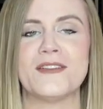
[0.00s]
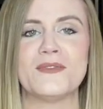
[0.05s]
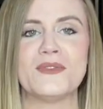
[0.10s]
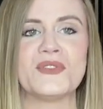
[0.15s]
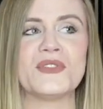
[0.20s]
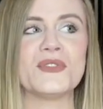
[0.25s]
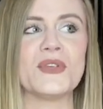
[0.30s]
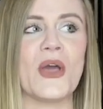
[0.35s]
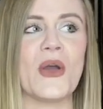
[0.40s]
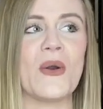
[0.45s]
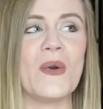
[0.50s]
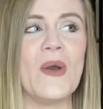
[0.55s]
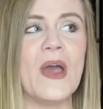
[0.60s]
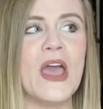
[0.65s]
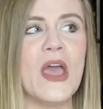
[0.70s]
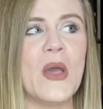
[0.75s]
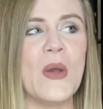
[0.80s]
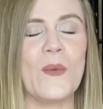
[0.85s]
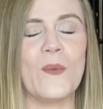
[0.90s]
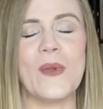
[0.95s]
so
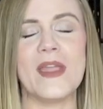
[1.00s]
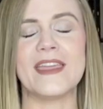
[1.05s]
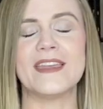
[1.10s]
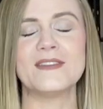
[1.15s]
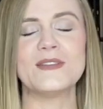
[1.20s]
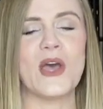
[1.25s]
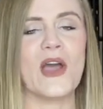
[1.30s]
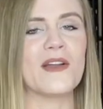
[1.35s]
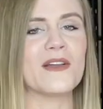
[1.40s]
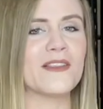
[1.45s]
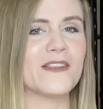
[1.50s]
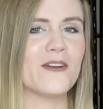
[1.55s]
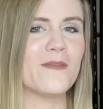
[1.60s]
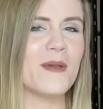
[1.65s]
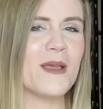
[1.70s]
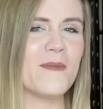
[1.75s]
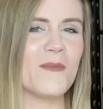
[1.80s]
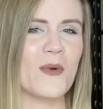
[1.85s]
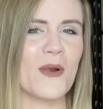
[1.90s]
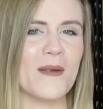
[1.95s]
we can talk a little
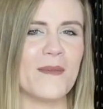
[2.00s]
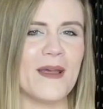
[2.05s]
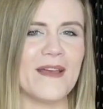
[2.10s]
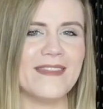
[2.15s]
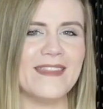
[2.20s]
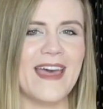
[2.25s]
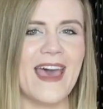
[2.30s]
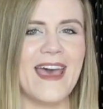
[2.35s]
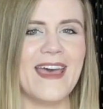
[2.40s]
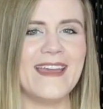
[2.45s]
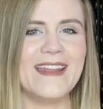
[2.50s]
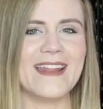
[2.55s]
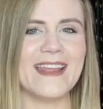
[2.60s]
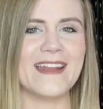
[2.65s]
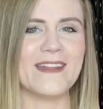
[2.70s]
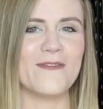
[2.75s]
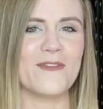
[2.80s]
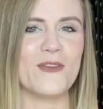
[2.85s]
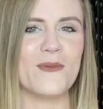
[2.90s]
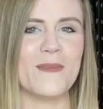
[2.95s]
bit more about that
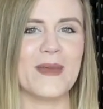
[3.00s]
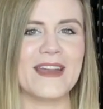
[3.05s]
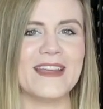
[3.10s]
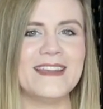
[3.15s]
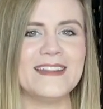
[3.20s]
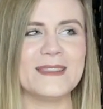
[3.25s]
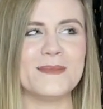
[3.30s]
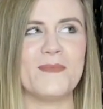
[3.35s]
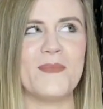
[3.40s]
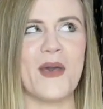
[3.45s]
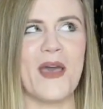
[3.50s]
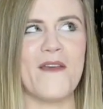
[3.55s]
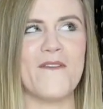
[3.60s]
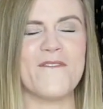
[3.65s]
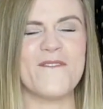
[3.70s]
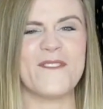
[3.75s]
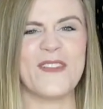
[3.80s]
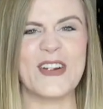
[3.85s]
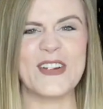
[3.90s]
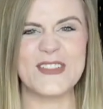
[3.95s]
in a few minutes, but
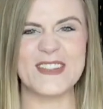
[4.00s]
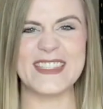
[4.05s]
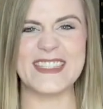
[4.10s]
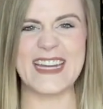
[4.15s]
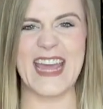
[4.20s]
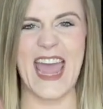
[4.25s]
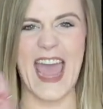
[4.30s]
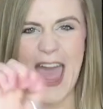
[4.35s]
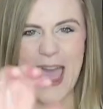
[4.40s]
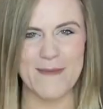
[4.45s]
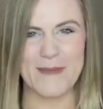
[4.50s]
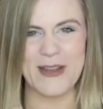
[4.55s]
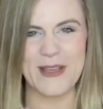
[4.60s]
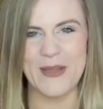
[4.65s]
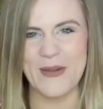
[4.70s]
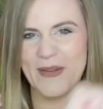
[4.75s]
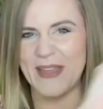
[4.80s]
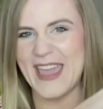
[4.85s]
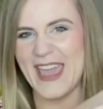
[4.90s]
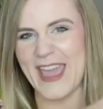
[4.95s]
first I'm gonna
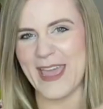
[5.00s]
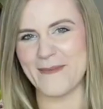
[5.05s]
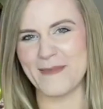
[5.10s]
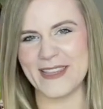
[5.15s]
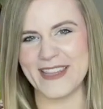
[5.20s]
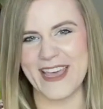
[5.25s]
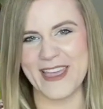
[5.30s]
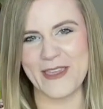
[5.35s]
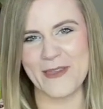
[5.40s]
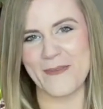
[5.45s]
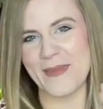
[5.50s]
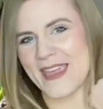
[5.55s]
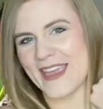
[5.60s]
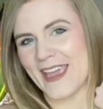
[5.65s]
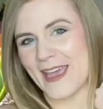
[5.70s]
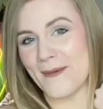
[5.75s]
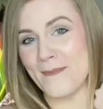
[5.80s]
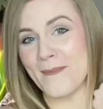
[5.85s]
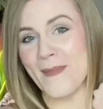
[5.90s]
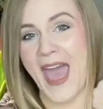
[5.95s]
go get him and let you meet
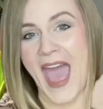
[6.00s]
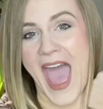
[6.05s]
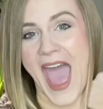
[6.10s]
him.